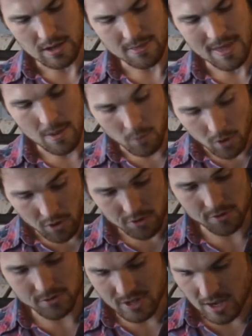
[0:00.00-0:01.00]
That will
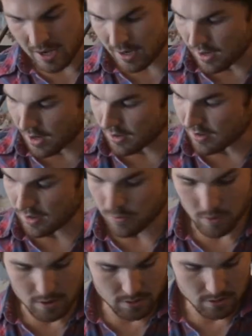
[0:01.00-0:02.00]
also tie in nicely
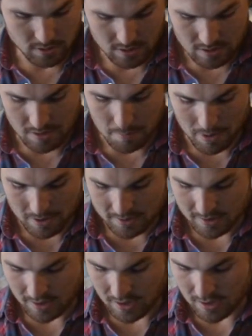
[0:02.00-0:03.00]
with the
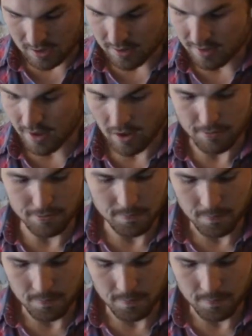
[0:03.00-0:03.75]
manzanilla itself.